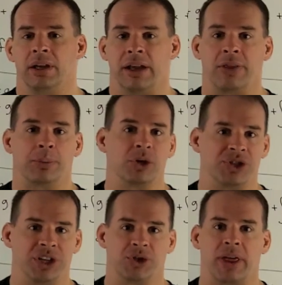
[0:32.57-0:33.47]
Now the
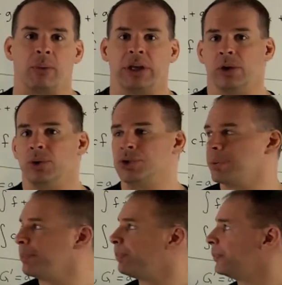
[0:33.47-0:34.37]
procedure that we use,
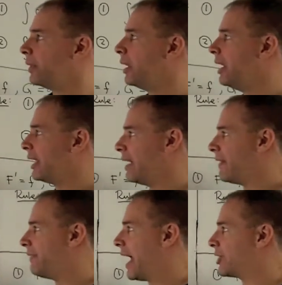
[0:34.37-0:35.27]
okay, if
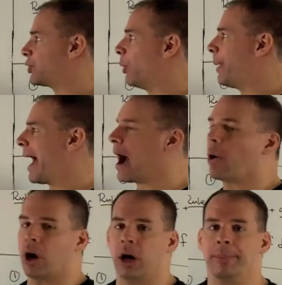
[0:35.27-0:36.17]
I have x to a
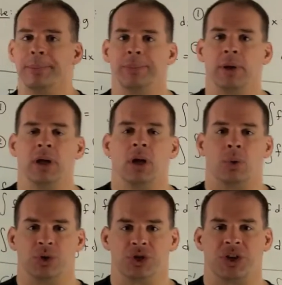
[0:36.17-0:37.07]
power,
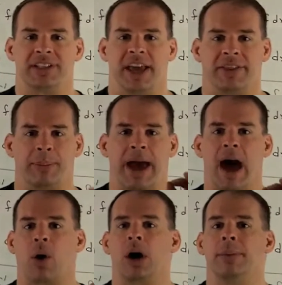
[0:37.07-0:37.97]
we're just gonna take the
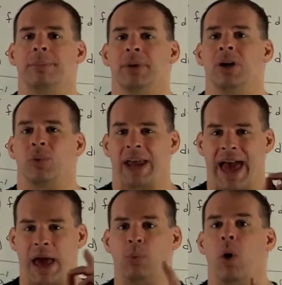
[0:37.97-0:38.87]
power, we're gonna
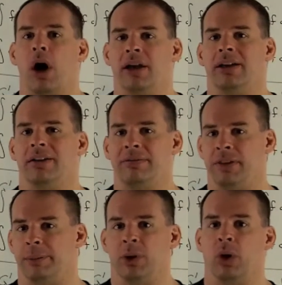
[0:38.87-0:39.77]
add one,
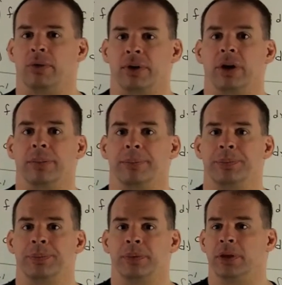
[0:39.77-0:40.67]
flip it over.
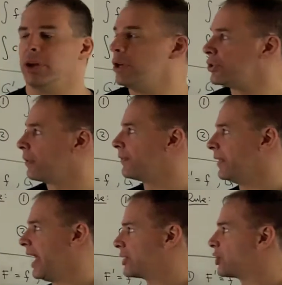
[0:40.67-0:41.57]
So for
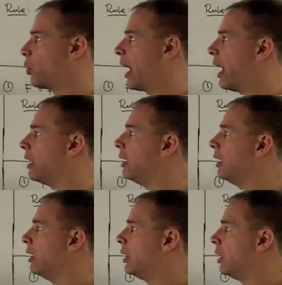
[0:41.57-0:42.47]
the x squared,
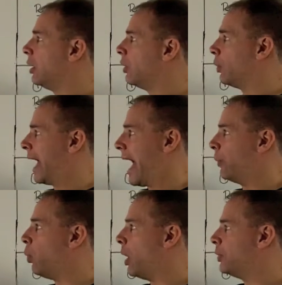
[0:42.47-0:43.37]
we're gonna
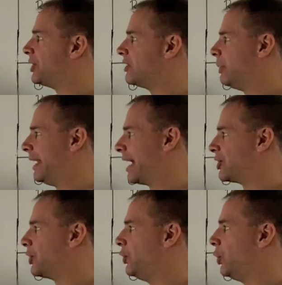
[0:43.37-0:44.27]
add one, which gives me an
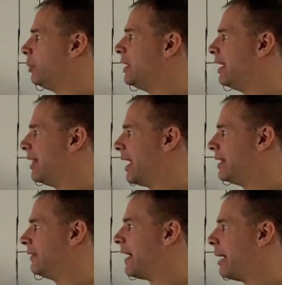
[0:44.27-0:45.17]
x cubed, and then I
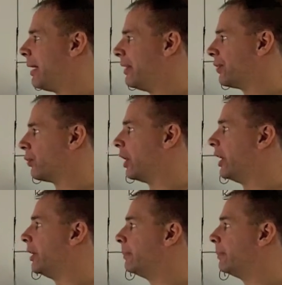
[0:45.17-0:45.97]
divide by three.